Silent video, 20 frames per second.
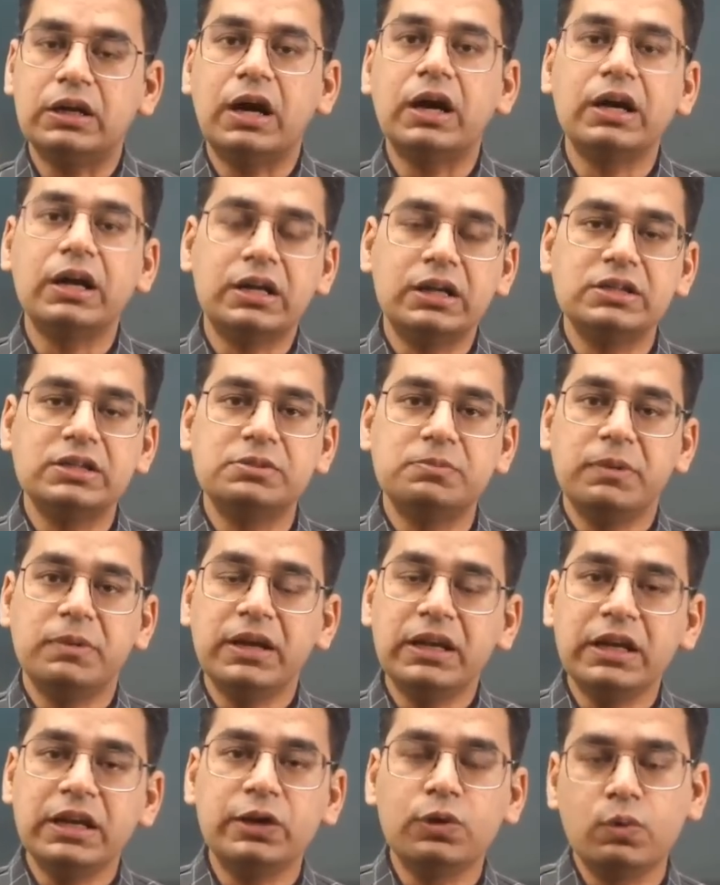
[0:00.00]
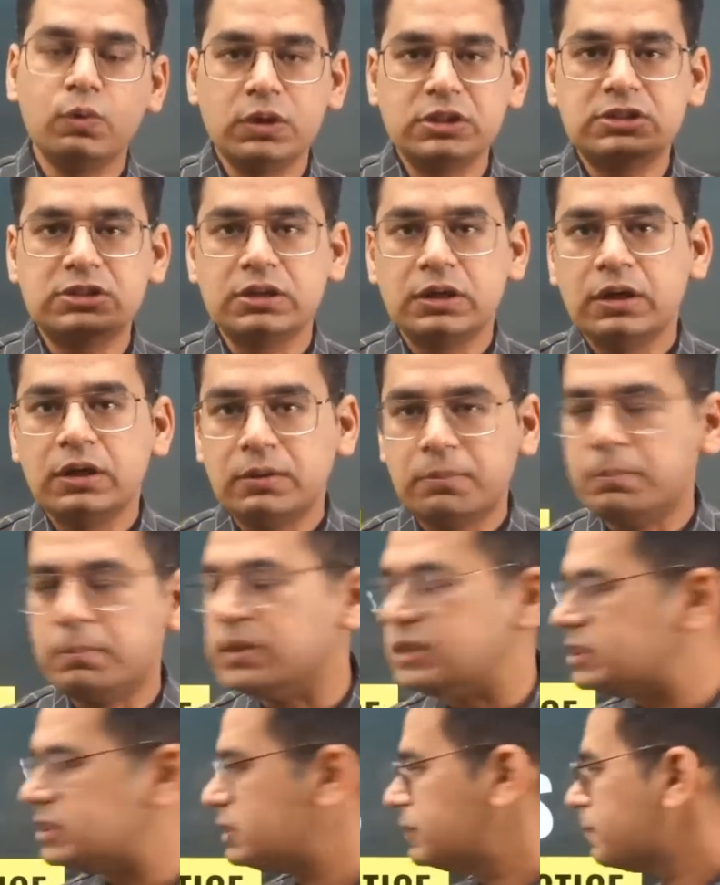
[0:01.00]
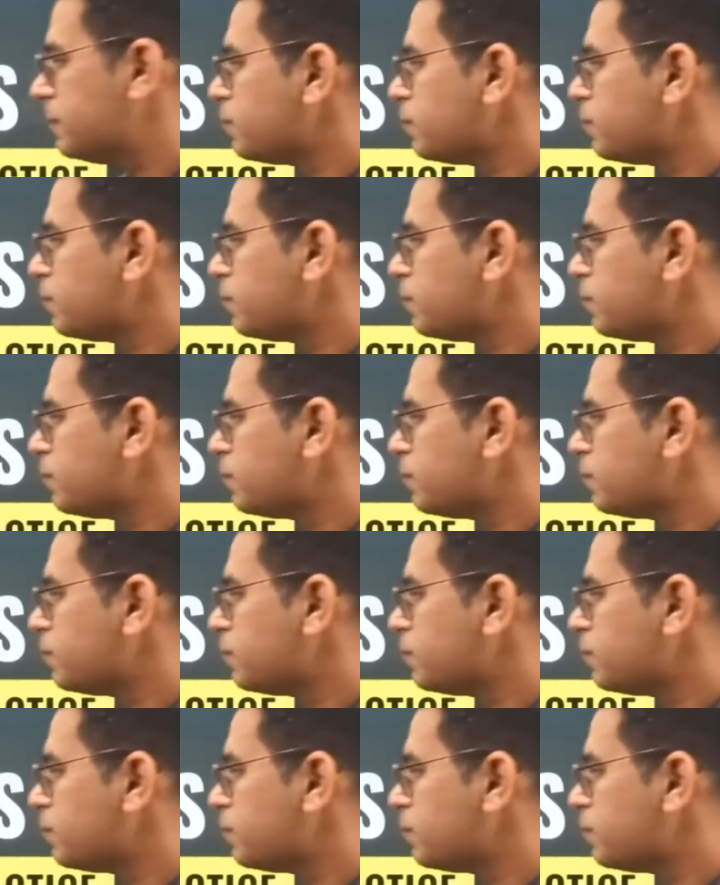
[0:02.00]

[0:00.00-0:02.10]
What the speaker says: target is mainly towards BIT.